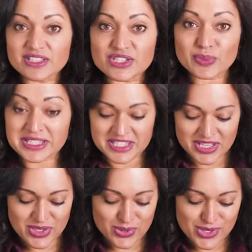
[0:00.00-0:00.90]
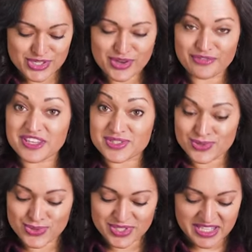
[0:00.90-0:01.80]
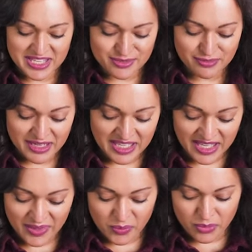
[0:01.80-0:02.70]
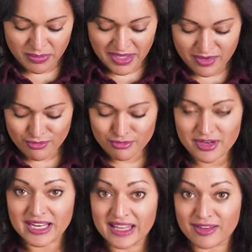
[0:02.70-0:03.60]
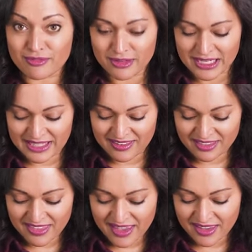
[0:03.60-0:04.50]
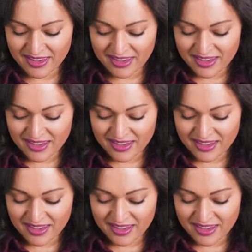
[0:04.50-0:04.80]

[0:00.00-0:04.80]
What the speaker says: So once your toffee sauce is ready, it will be really, really thick.